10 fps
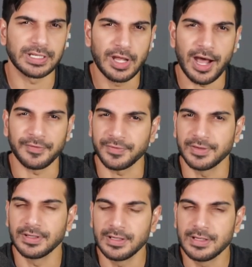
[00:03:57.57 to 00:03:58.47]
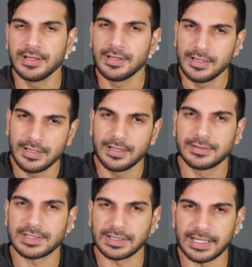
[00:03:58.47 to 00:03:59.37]
enough
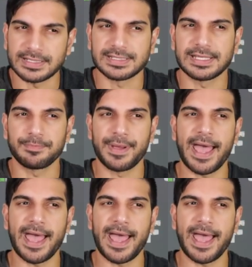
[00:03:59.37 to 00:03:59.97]
to let us sit